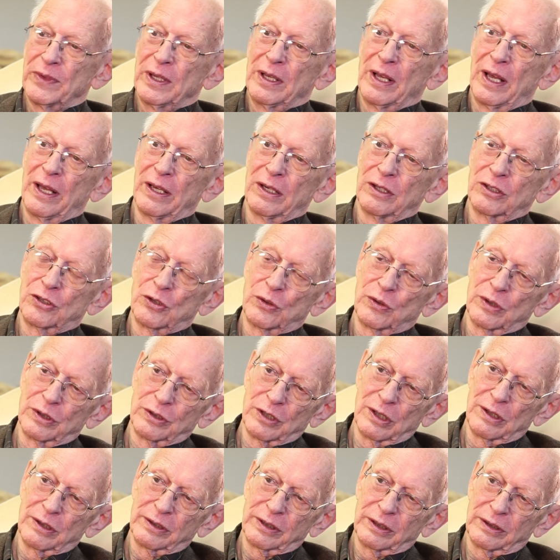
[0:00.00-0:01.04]
and as a
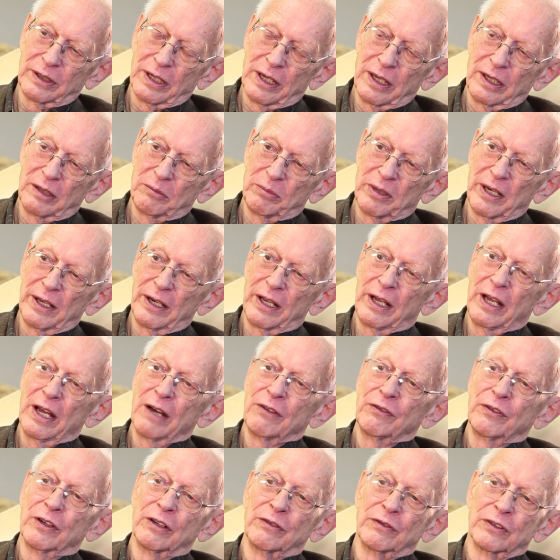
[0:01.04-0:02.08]
result of that, about
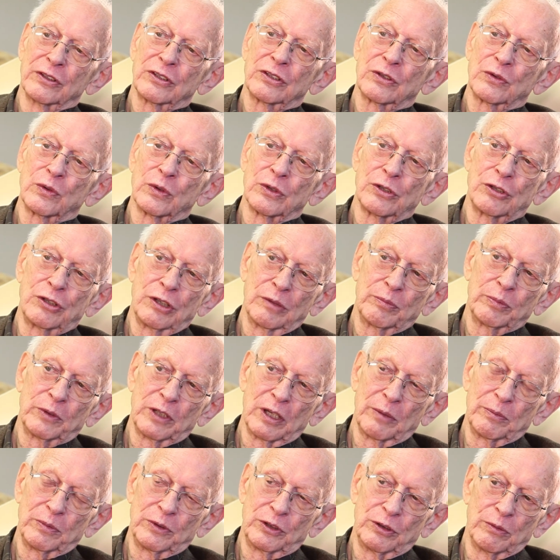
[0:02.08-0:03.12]
half of us were shipped
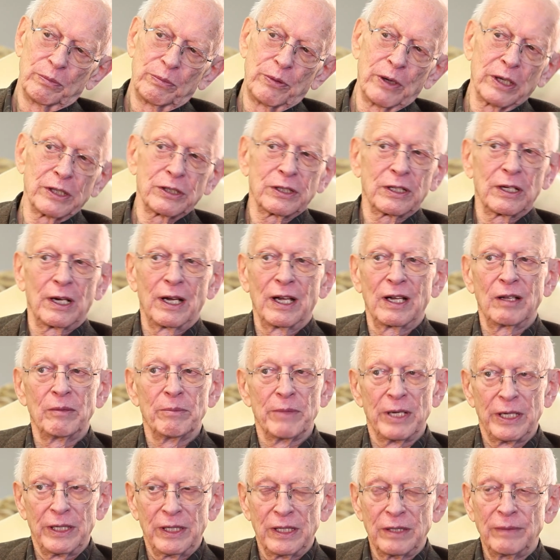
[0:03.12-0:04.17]
up to Presque Isle,
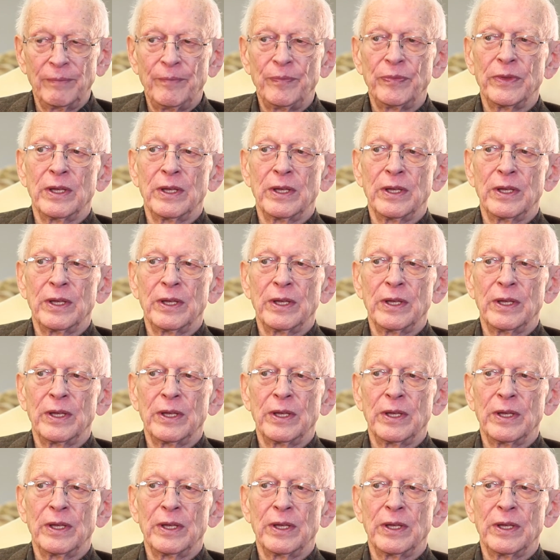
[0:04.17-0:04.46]
Maine,